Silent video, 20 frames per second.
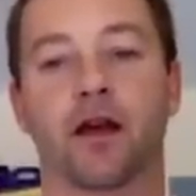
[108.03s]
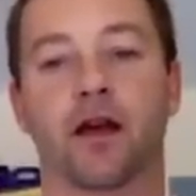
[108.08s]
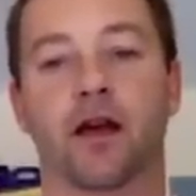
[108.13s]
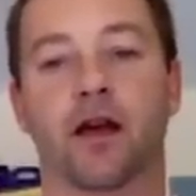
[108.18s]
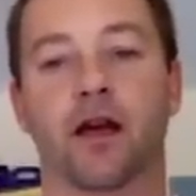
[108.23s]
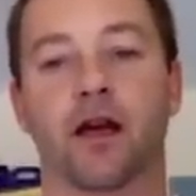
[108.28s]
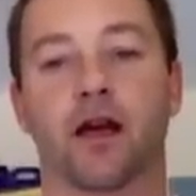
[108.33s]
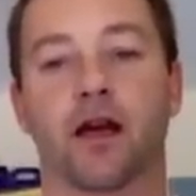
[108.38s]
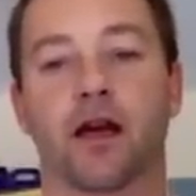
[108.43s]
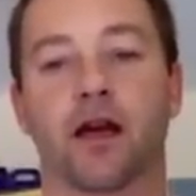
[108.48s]

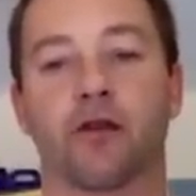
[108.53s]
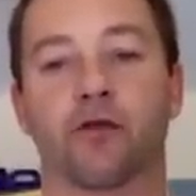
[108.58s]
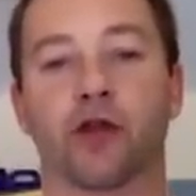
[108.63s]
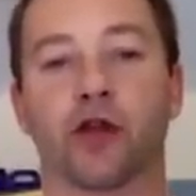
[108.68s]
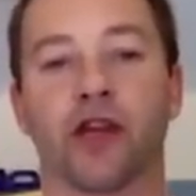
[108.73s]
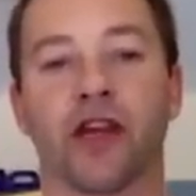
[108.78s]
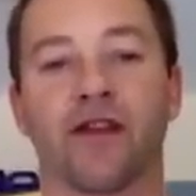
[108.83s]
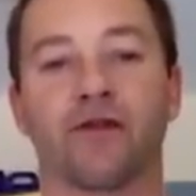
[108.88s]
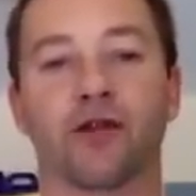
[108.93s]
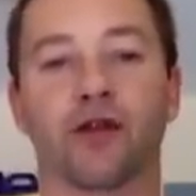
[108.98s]
I
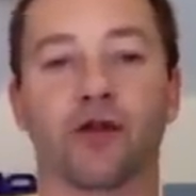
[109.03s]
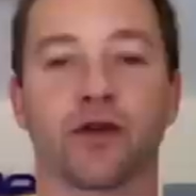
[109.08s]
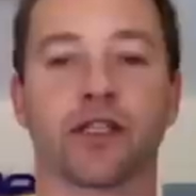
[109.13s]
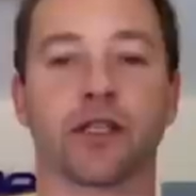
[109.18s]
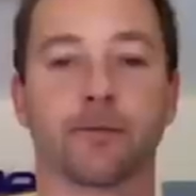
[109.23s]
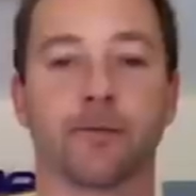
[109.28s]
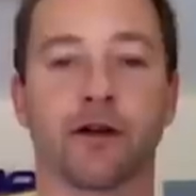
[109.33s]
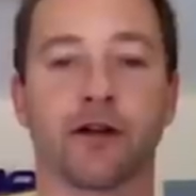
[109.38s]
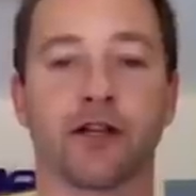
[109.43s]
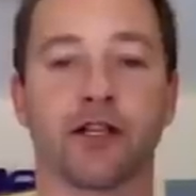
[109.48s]
really have no
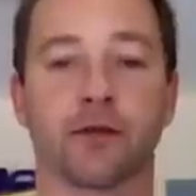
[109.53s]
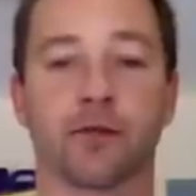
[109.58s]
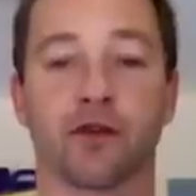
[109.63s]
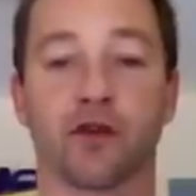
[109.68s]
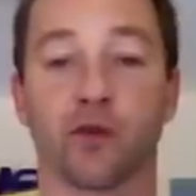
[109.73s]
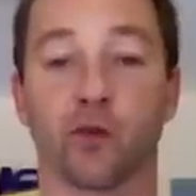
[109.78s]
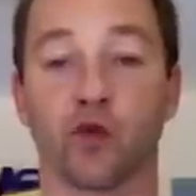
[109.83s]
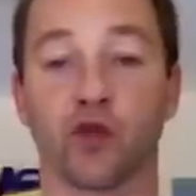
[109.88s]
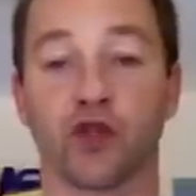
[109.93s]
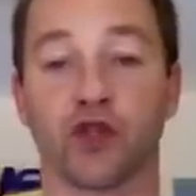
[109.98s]
experience
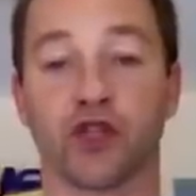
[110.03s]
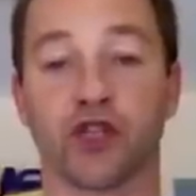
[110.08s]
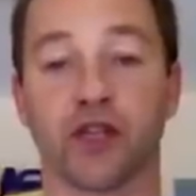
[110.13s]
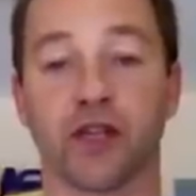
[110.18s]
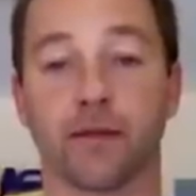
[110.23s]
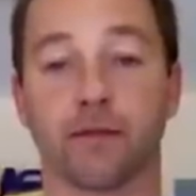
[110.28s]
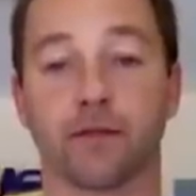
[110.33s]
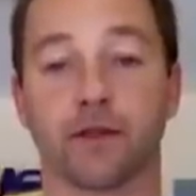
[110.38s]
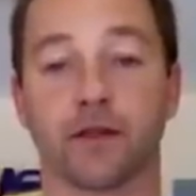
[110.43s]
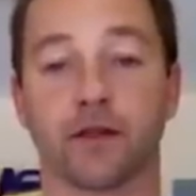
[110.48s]
building wooden
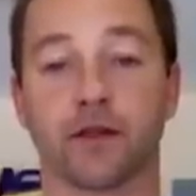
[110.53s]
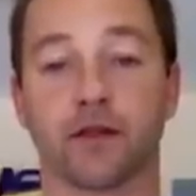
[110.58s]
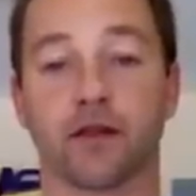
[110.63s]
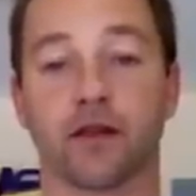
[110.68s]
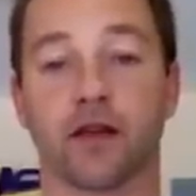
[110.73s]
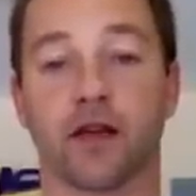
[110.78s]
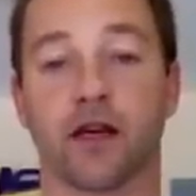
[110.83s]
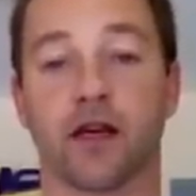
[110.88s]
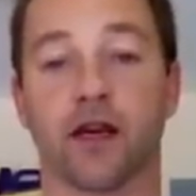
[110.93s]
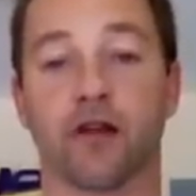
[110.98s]
ships.
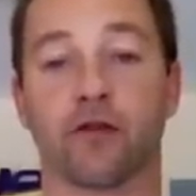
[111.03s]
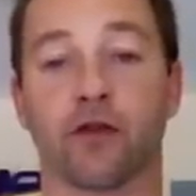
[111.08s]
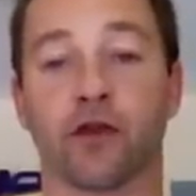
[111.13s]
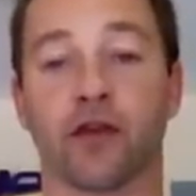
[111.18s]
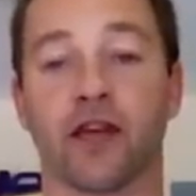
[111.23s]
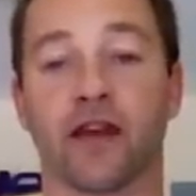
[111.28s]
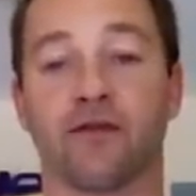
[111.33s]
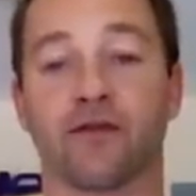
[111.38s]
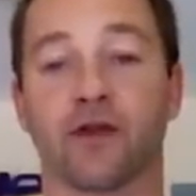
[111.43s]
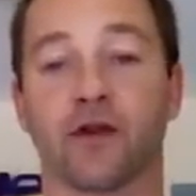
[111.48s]
I
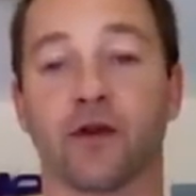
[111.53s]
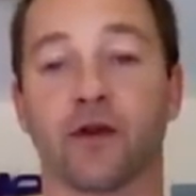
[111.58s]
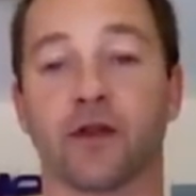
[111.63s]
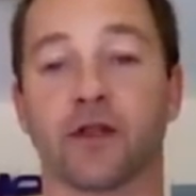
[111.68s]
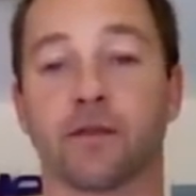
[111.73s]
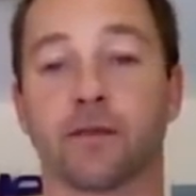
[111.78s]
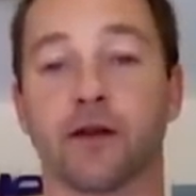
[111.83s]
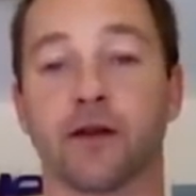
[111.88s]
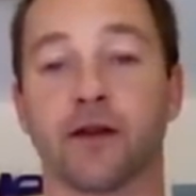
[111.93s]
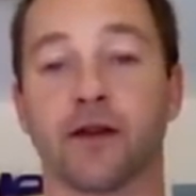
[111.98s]
really have no
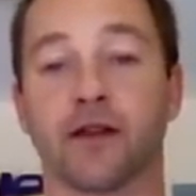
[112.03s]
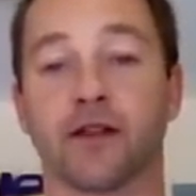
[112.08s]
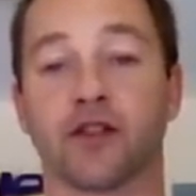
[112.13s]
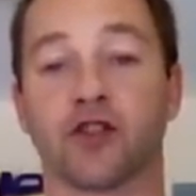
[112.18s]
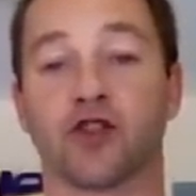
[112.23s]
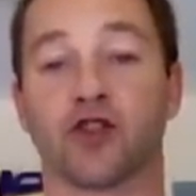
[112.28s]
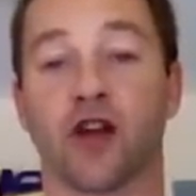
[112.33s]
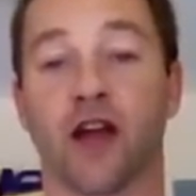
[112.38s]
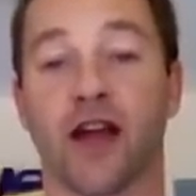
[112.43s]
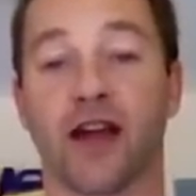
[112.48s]
experience
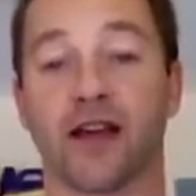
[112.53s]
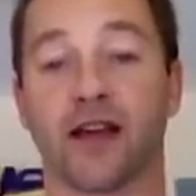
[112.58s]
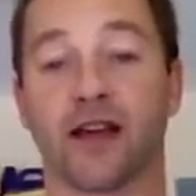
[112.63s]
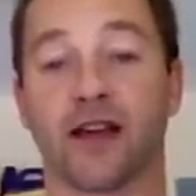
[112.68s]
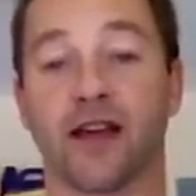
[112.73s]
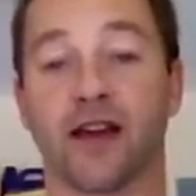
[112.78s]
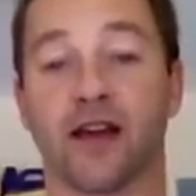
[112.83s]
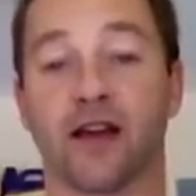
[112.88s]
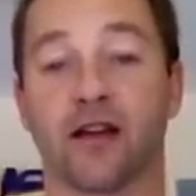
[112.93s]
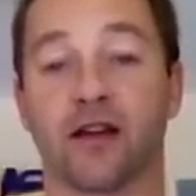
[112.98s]
tracking
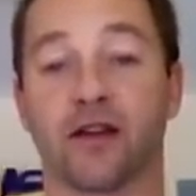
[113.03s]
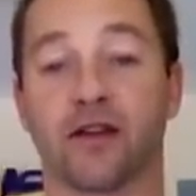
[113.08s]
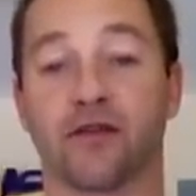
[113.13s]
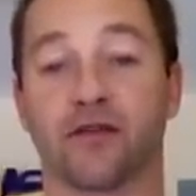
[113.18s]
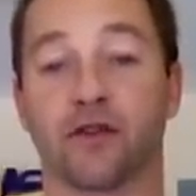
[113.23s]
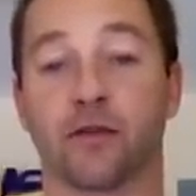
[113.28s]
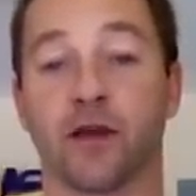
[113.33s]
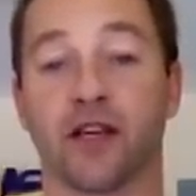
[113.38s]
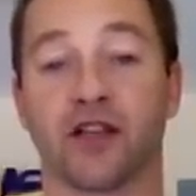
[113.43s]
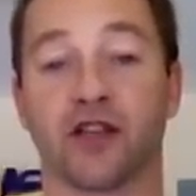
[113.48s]
down
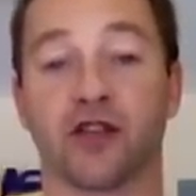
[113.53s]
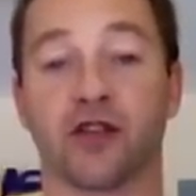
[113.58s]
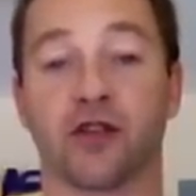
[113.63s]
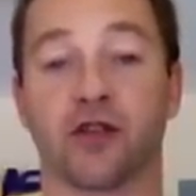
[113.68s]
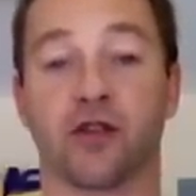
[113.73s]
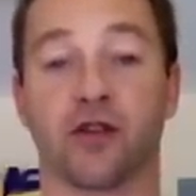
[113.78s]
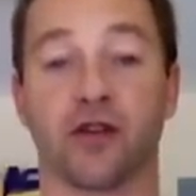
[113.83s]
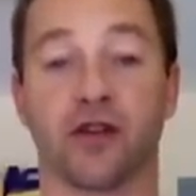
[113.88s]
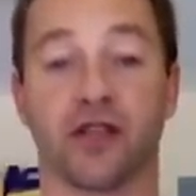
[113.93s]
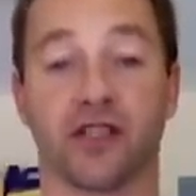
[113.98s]
information
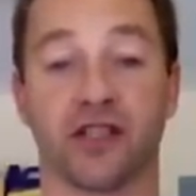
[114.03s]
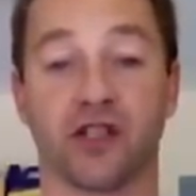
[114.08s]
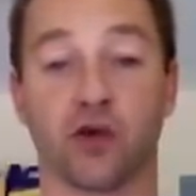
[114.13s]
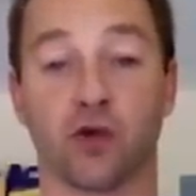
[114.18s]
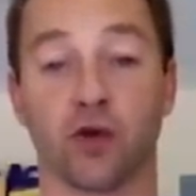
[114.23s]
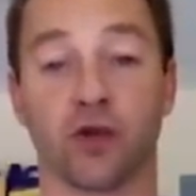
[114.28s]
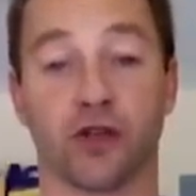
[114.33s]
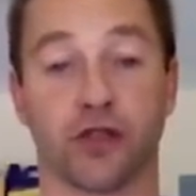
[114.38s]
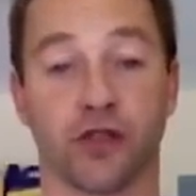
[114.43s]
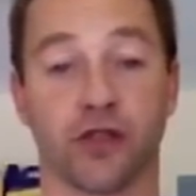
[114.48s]
on
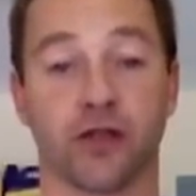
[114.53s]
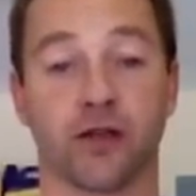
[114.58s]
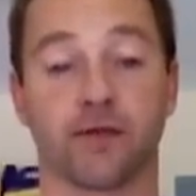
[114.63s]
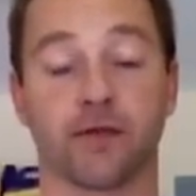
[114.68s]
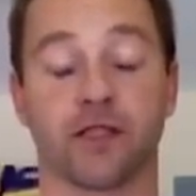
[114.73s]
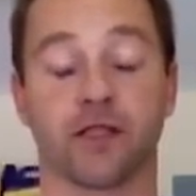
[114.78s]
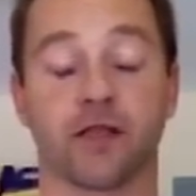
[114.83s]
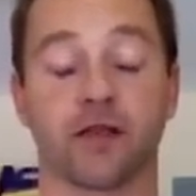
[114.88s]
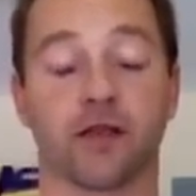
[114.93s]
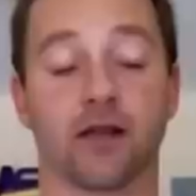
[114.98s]
historic
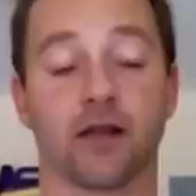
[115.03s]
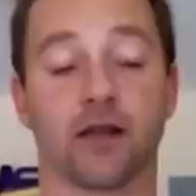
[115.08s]
ships.